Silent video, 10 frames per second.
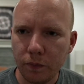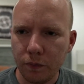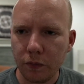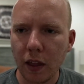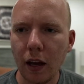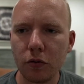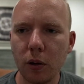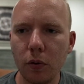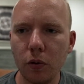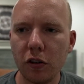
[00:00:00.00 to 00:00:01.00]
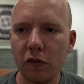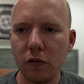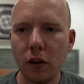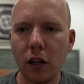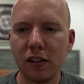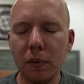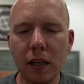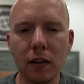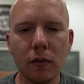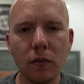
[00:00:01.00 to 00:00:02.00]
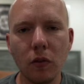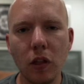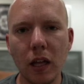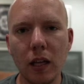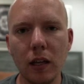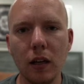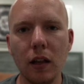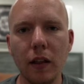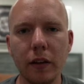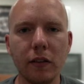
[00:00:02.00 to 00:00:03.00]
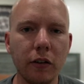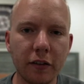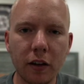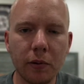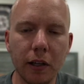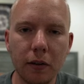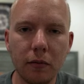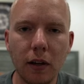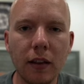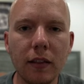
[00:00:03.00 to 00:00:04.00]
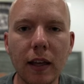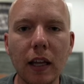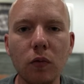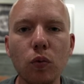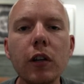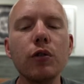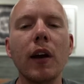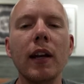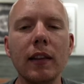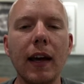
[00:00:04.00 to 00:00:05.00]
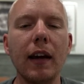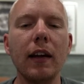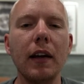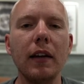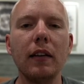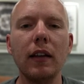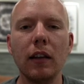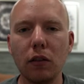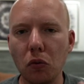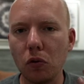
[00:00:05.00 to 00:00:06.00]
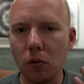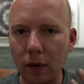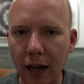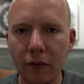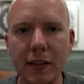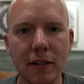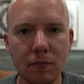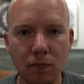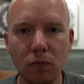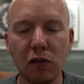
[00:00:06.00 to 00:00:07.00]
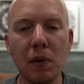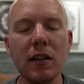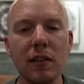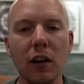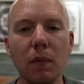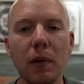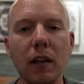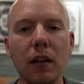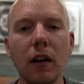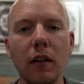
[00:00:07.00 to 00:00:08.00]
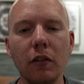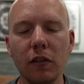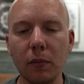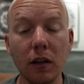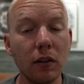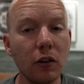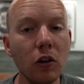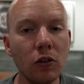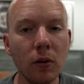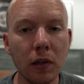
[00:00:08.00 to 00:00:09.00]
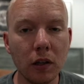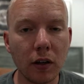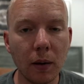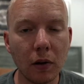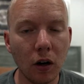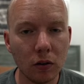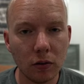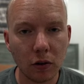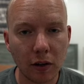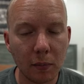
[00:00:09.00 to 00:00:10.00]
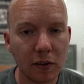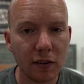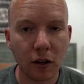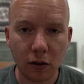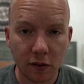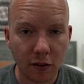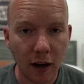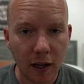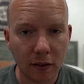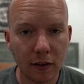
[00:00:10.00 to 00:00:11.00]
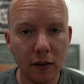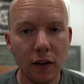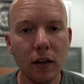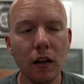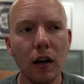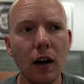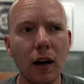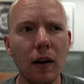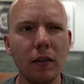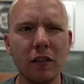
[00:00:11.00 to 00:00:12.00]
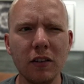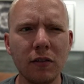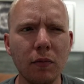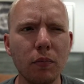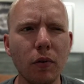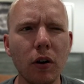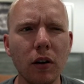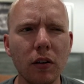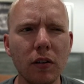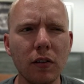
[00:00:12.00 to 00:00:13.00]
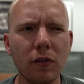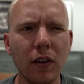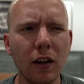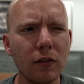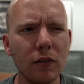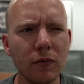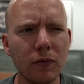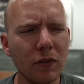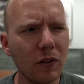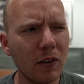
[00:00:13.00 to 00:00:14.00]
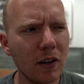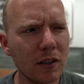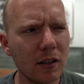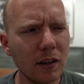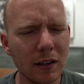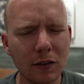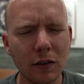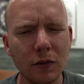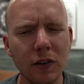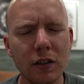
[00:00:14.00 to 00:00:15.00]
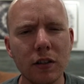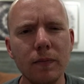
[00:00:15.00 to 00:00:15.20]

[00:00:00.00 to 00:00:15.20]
They have trouble speaking. That's called a sequelae, and they can retrain that. And through heavy speech therapy, there's someone on YouTube you can look up called. Her name is Sarah Scott. She's on Broca's aphasia. I think it's called aphasia.